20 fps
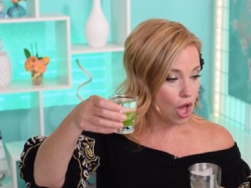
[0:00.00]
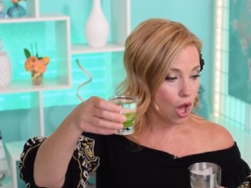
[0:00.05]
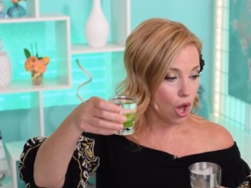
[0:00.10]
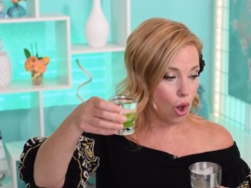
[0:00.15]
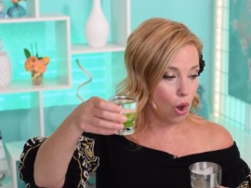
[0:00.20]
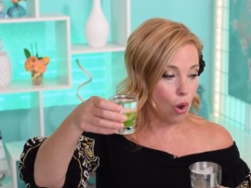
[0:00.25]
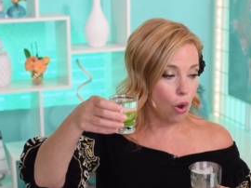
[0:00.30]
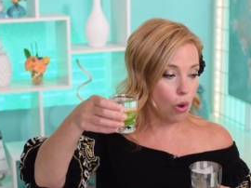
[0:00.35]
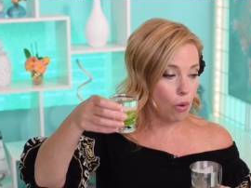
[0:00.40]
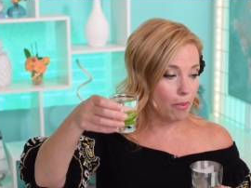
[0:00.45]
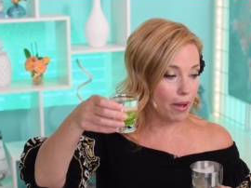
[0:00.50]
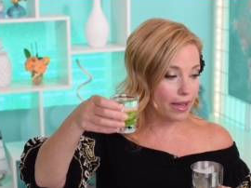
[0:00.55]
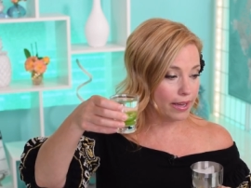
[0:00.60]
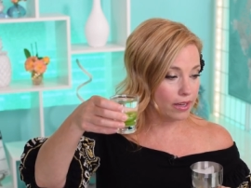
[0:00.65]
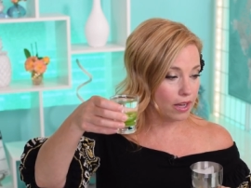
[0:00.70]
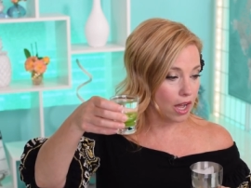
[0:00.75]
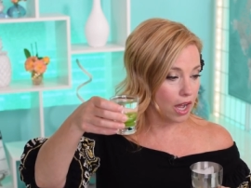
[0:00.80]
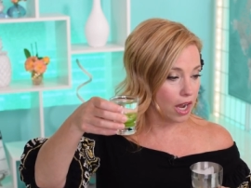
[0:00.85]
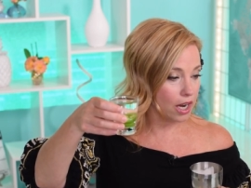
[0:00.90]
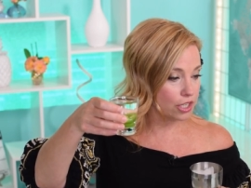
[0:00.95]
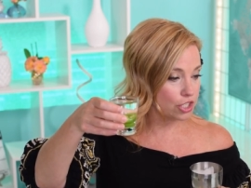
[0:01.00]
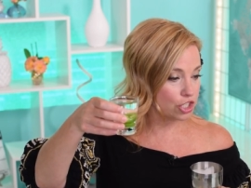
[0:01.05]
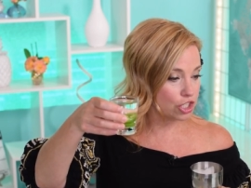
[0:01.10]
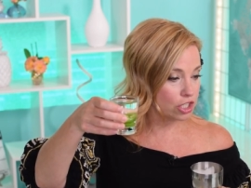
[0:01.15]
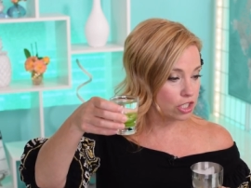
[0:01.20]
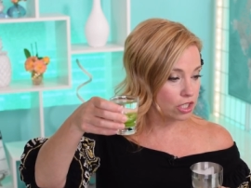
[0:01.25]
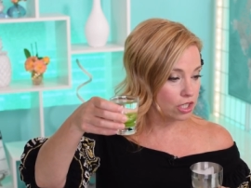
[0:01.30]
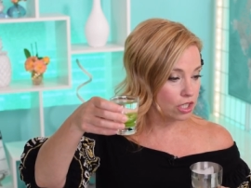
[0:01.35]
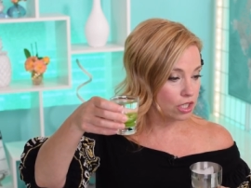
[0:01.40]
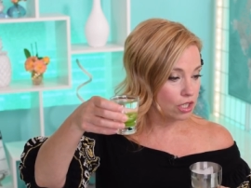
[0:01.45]
Oh my
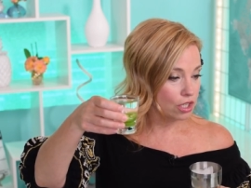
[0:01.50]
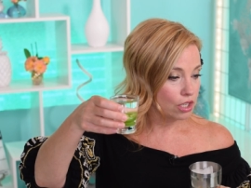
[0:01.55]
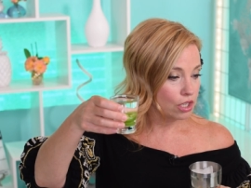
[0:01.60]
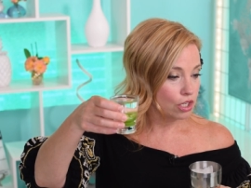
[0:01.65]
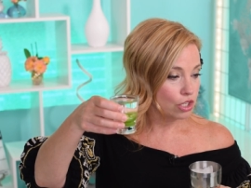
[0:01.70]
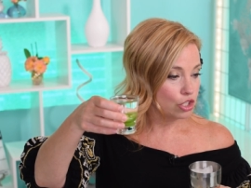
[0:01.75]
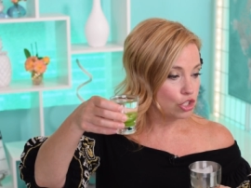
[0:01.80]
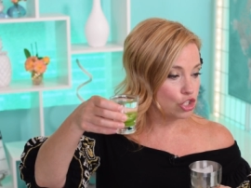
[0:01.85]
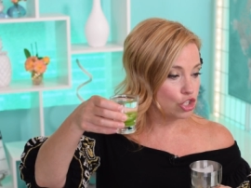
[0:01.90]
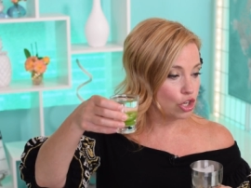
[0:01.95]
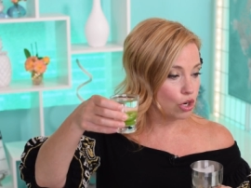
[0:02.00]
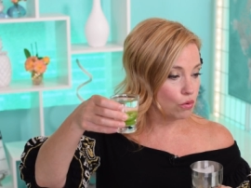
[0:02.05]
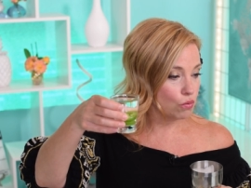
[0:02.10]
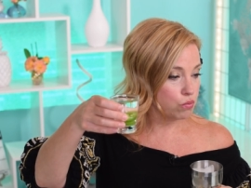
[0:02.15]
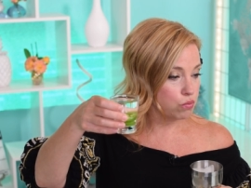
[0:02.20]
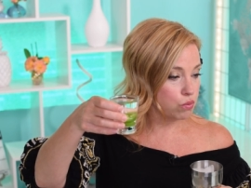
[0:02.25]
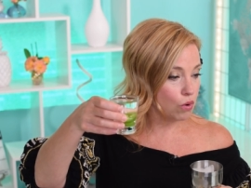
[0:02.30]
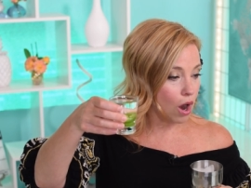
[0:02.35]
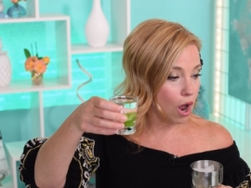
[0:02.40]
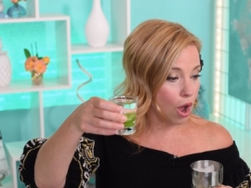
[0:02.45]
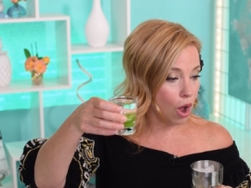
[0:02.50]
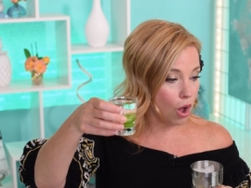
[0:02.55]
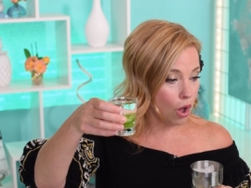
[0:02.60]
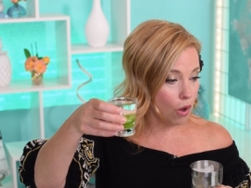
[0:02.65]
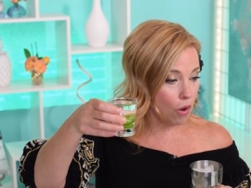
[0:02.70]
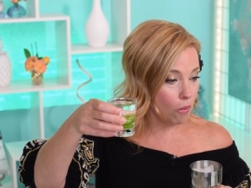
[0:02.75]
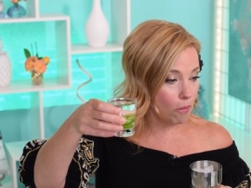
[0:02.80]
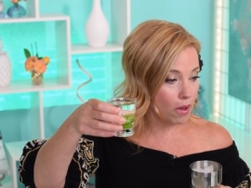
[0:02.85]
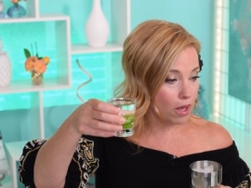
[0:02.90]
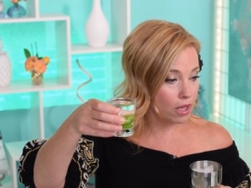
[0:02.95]
gosh,
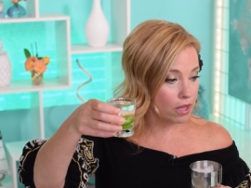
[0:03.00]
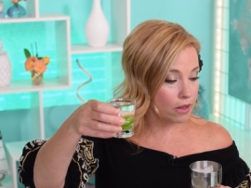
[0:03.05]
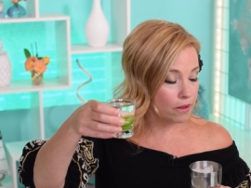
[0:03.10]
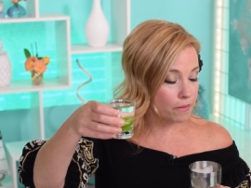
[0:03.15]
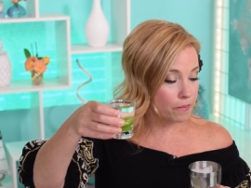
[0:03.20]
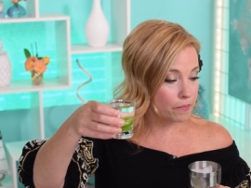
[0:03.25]
Jerome,